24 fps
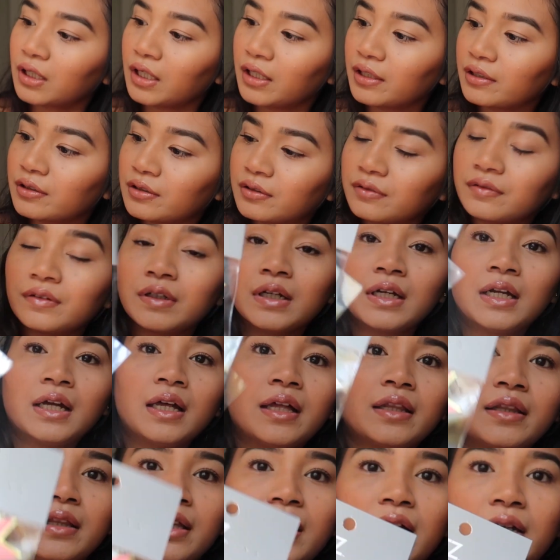kind of,
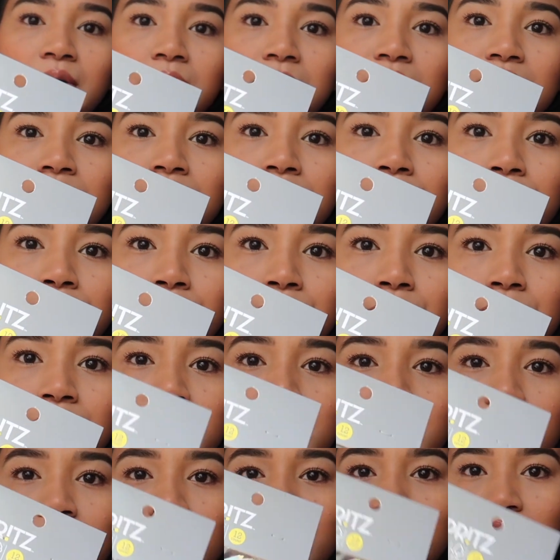that I'm gonna use
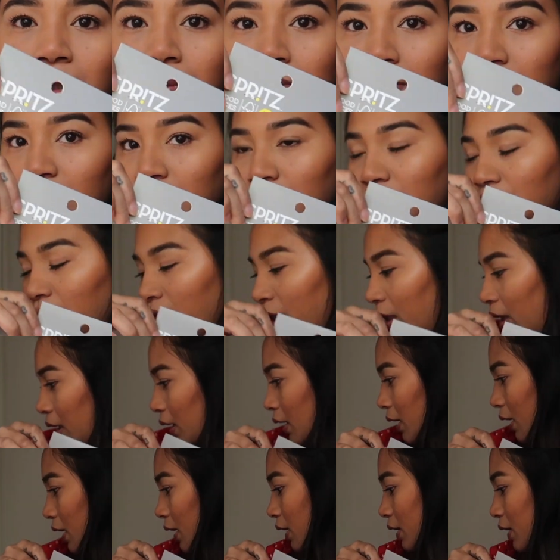to put on top of the
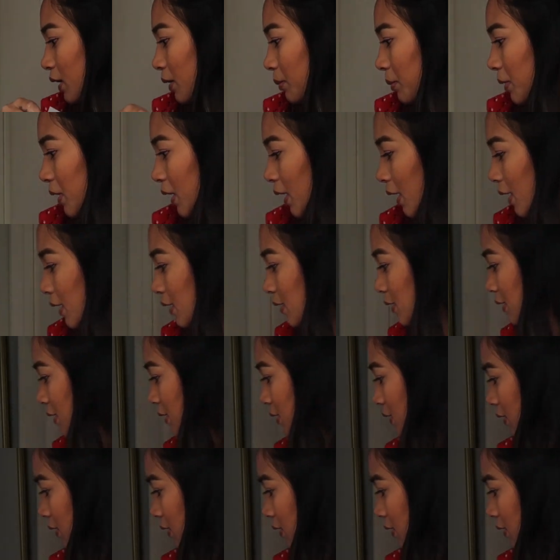cupcakes.